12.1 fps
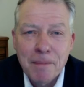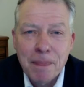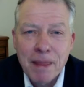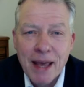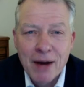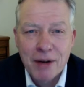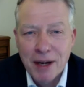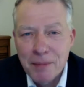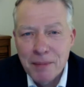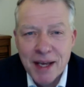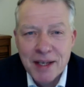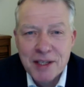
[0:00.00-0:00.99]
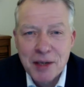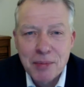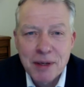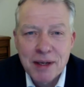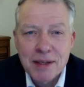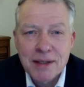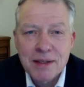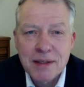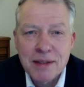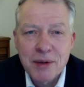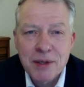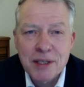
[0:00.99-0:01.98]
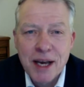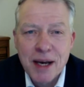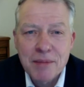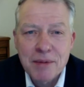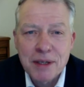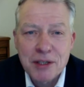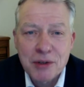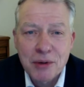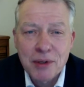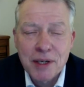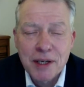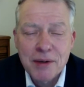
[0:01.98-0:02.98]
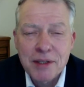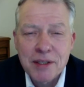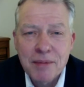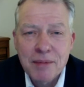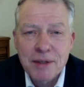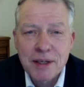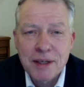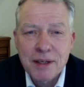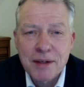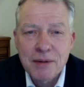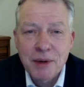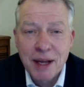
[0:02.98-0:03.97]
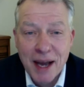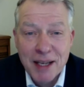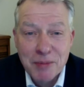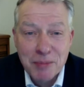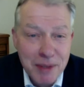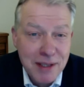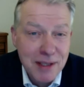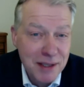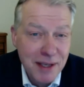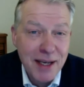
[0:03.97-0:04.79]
how come the SDP is Eurosceptic, strongly Eurosceptic? Well, it has been since the